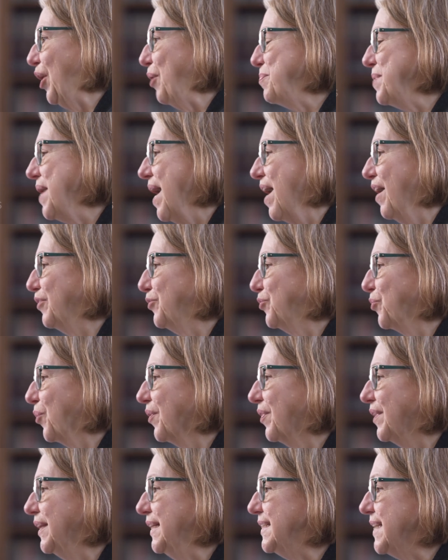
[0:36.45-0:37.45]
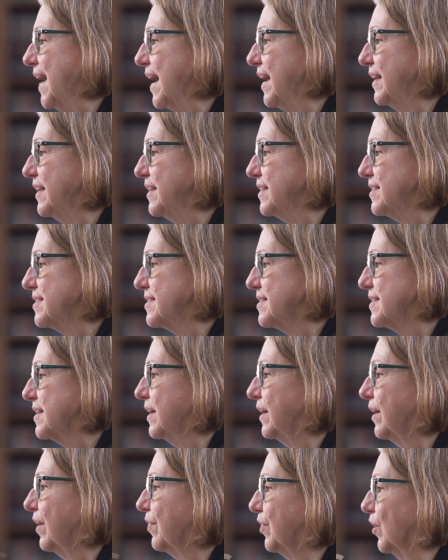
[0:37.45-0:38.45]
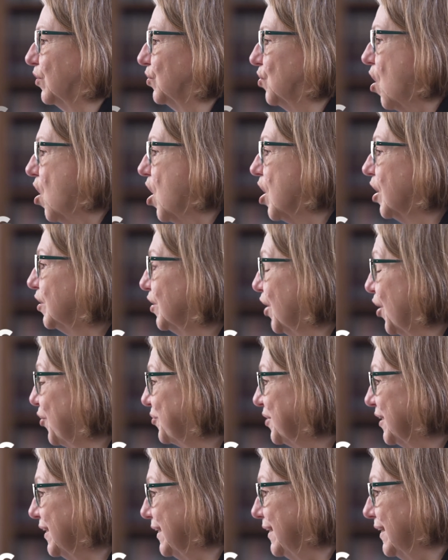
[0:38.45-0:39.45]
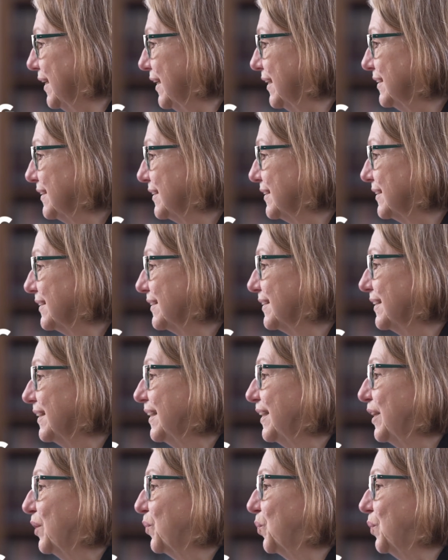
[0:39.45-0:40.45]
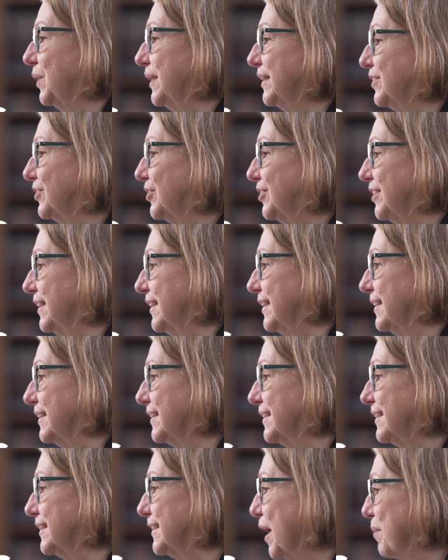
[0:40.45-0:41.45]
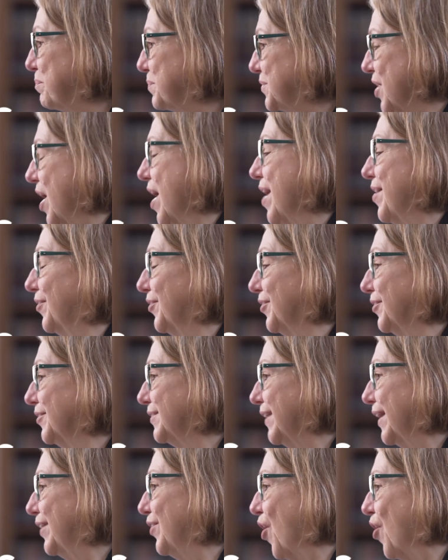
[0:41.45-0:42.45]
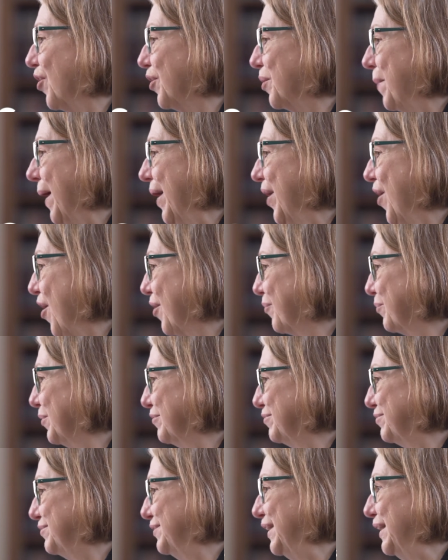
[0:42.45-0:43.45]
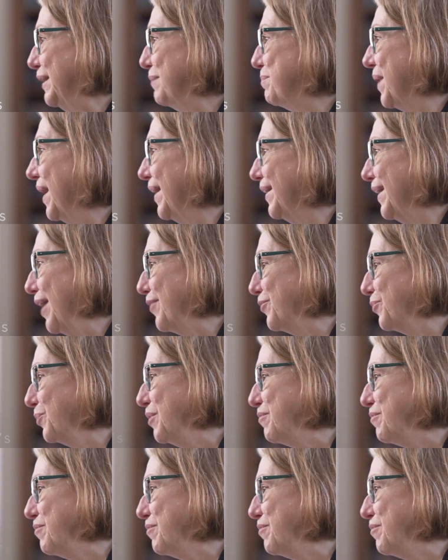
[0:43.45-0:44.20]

about Dorothy Day's The Long Loneliness, which is subtitled an autobiography, but as